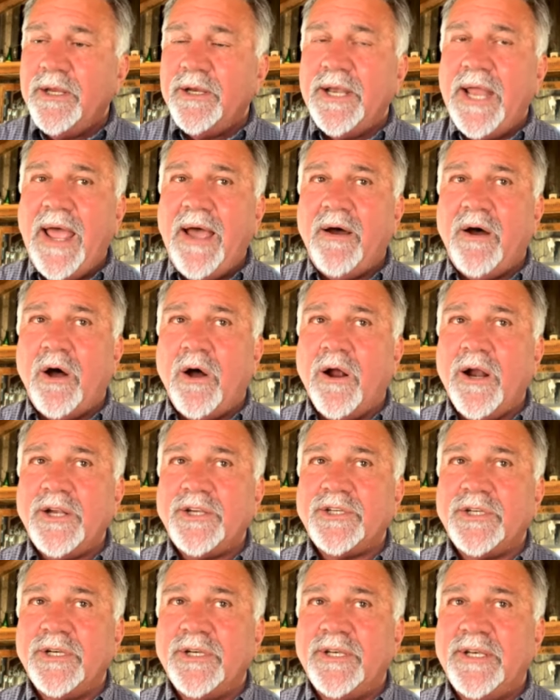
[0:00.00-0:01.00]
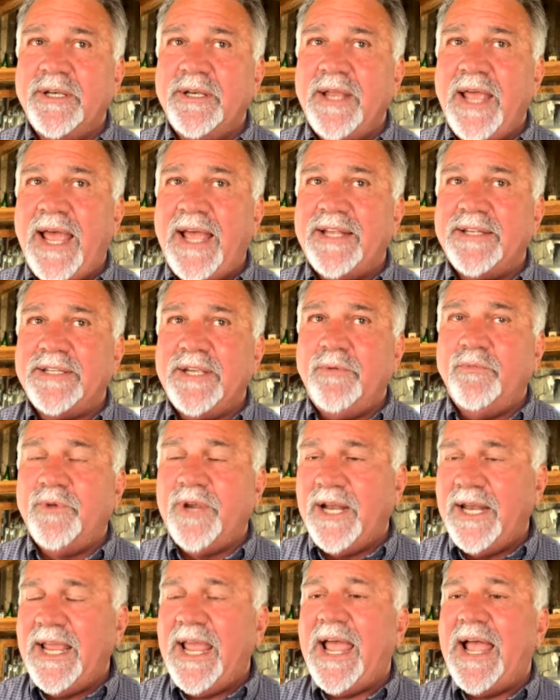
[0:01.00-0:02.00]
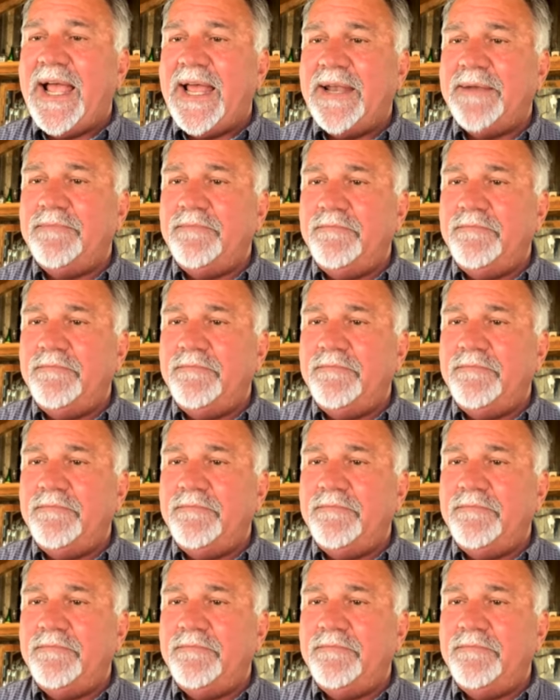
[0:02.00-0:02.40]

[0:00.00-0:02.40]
now Arch has he really had